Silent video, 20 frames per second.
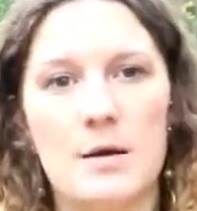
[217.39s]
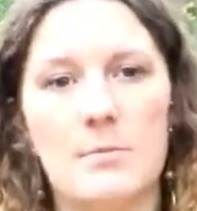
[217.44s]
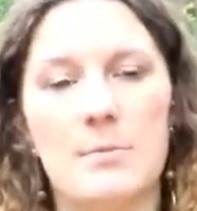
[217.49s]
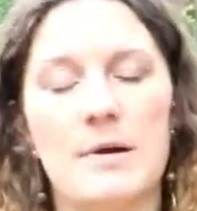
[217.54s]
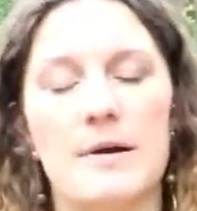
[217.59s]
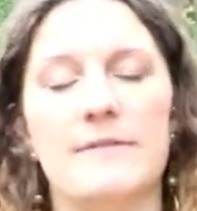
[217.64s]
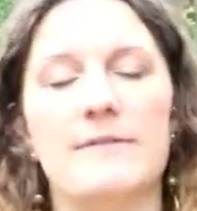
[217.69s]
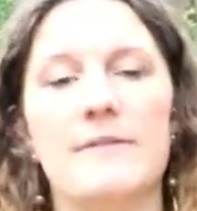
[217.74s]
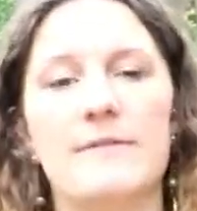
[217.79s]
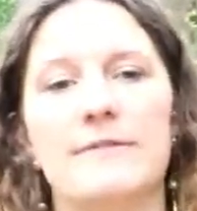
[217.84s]

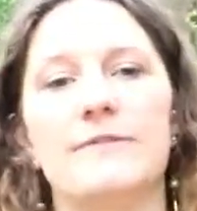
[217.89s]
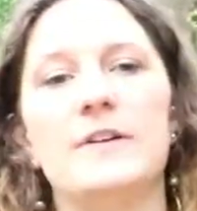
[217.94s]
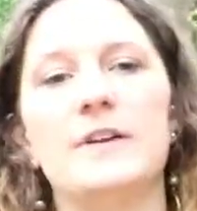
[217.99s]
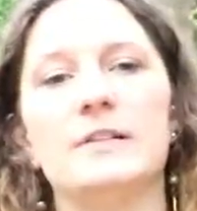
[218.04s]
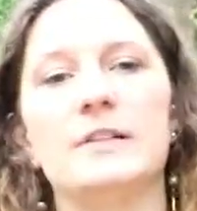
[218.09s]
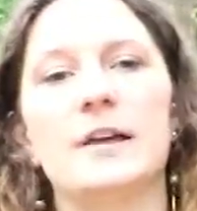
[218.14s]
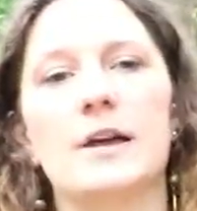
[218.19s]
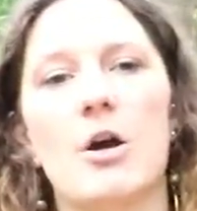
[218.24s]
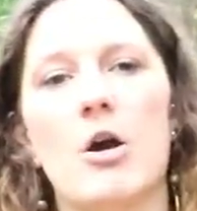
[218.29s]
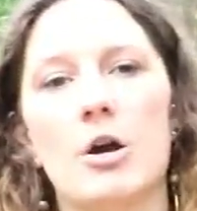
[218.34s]
but
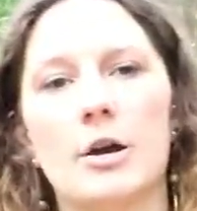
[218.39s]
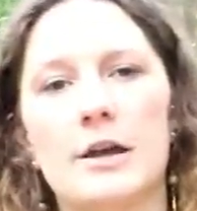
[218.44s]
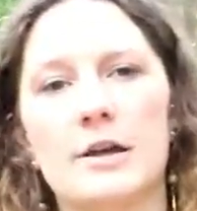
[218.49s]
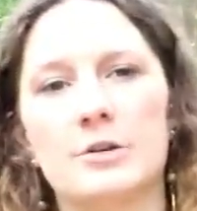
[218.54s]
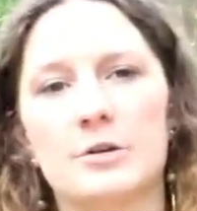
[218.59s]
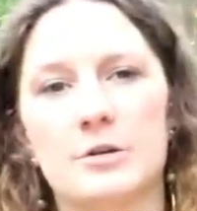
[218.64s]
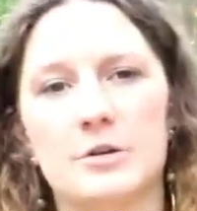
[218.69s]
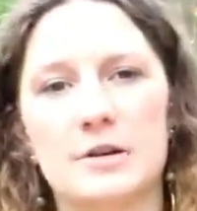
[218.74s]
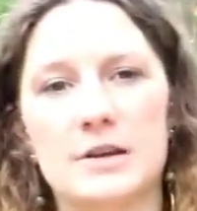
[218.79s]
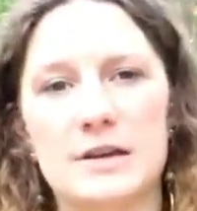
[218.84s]
fulfilling our
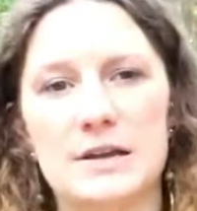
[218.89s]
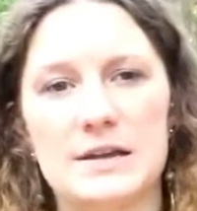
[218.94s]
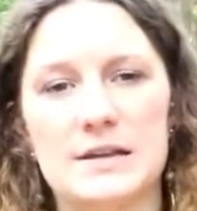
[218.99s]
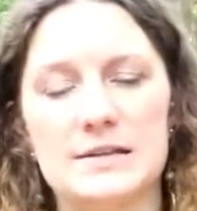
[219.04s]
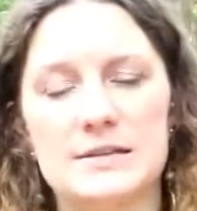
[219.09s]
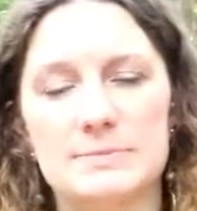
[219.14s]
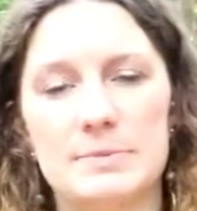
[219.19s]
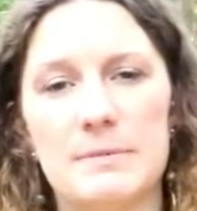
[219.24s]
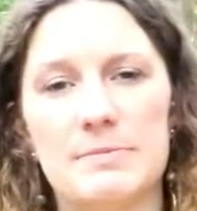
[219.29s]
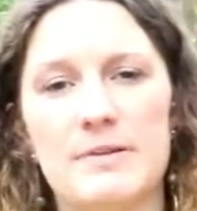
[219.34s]
inner
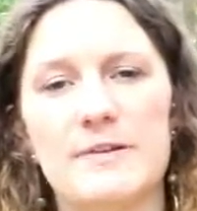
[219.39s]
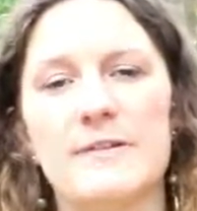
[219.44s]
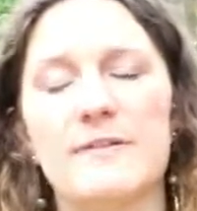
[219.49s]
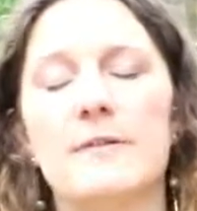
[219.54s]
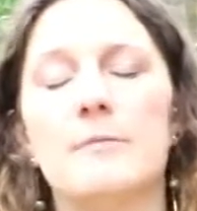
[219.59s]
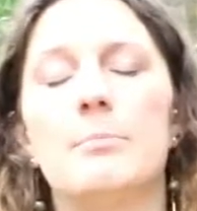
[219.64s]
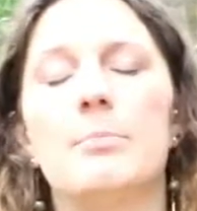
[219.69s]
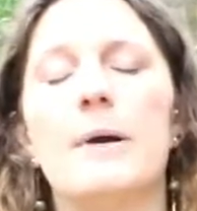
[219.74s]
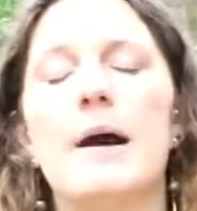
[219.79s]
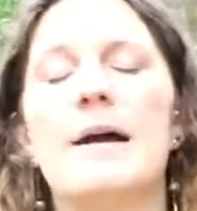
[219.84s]
needs, but
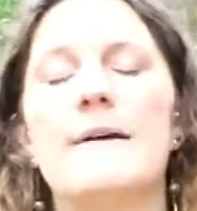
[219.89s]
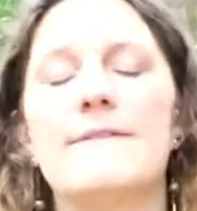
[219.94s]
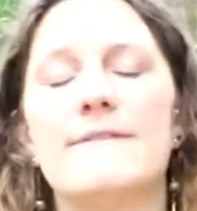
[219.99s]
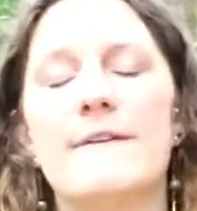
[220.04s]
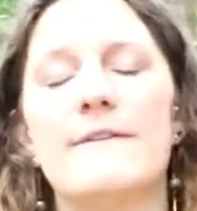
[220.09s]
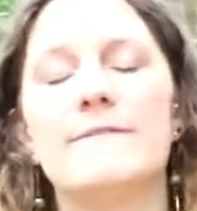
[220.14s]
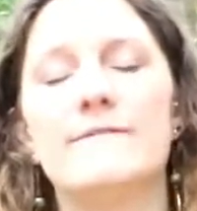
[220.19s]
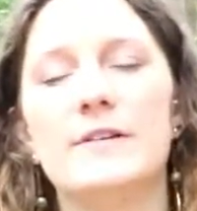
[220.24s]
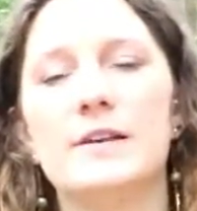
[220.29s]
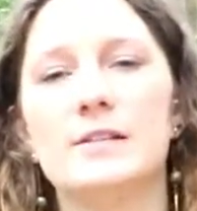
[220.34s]

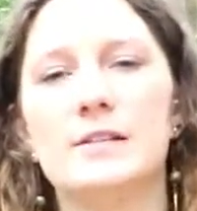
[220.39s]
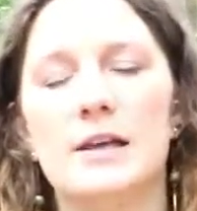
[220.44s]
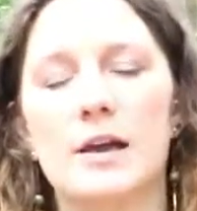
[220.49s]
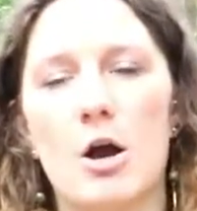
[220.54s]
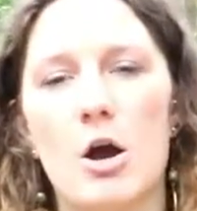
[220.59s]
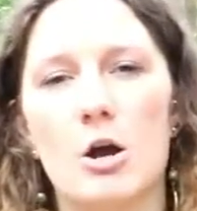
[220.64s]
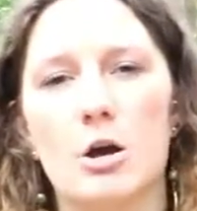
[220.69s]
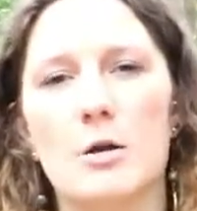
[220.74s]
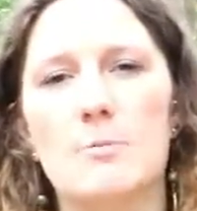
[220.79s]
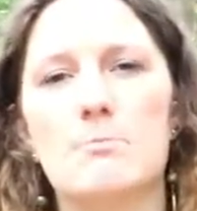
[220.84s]

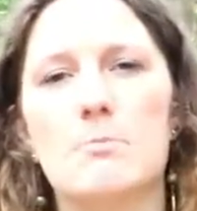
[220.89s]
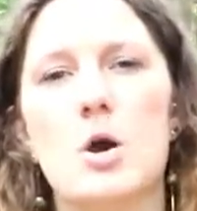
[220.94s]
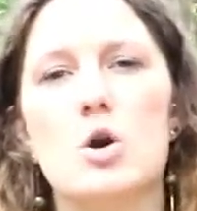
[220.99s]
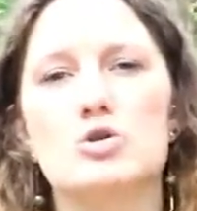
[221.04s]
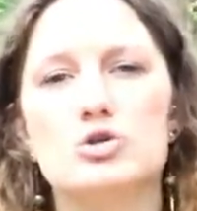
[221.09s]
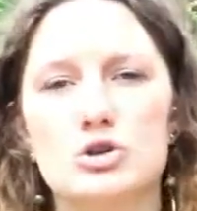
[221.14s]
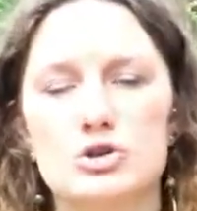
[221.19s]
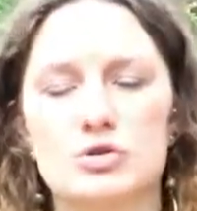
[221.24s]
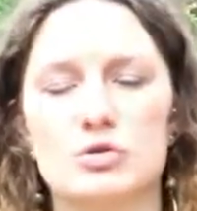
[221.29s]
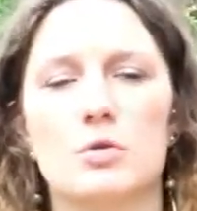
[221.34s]
fulfilling our
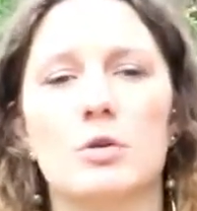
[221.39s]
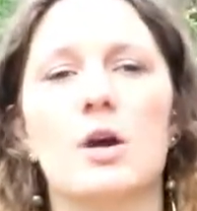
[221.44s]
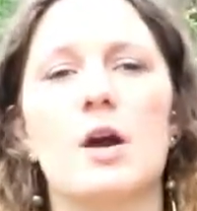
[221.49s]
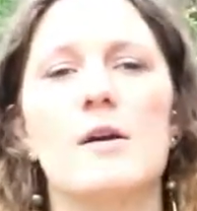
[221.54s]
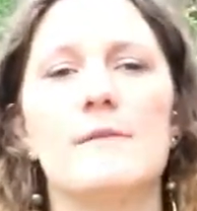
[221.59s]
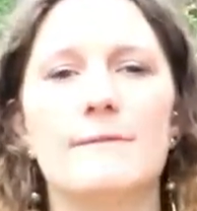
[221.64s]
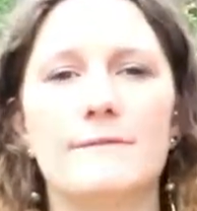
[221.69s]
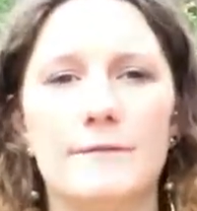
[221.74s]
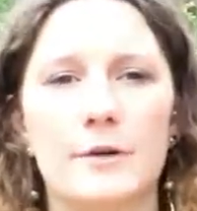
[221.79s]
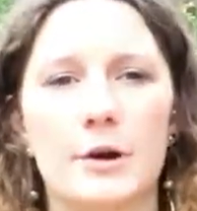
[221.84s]
emotional
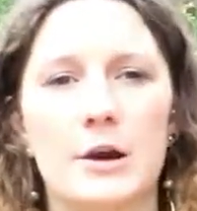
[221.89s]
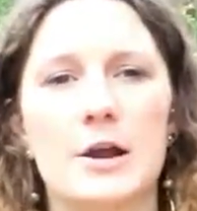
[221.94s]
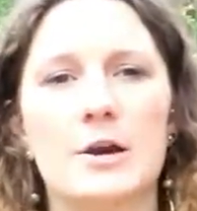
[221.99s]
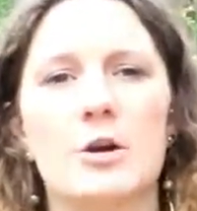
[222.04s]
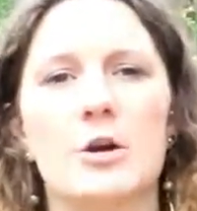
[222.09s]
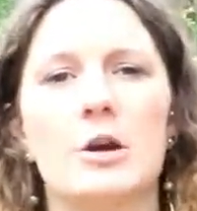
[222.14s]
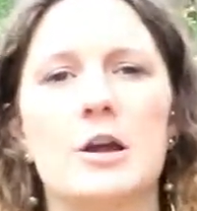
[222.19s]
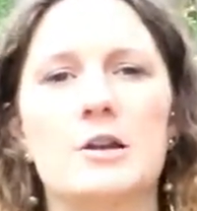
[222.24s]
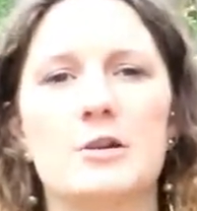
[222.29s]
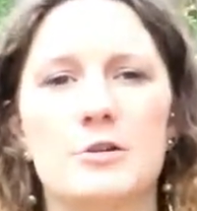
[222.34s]
comfort
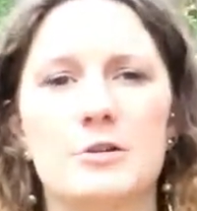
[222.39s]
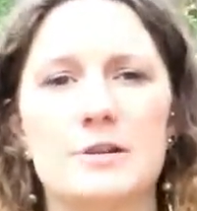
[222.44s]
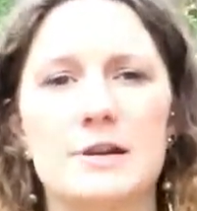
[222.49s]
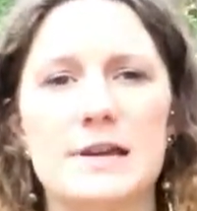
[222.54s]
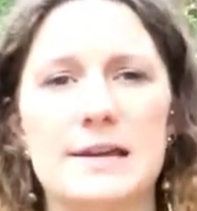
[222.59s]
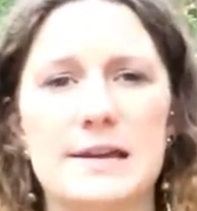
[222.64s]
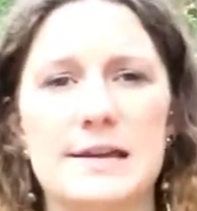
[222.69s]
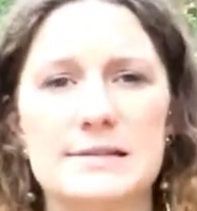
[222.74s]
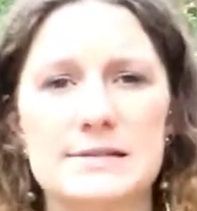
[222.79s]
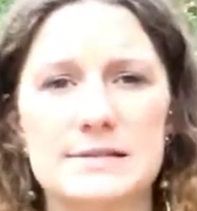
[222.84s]
and our inner
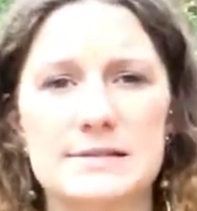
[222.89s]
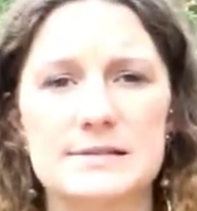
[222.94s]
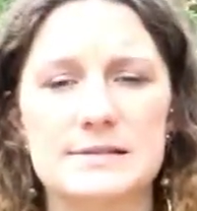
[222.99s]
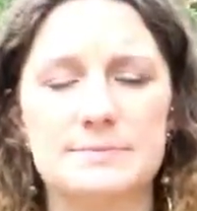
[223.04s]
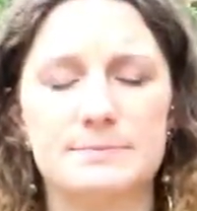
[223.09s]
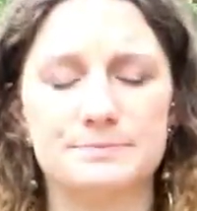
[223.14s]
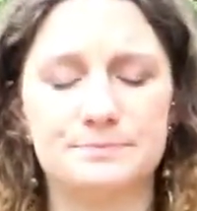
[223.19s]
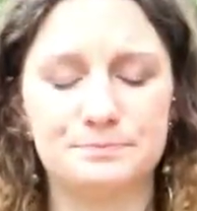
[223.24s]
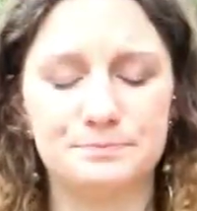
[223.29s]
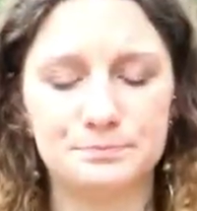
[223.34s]
needs.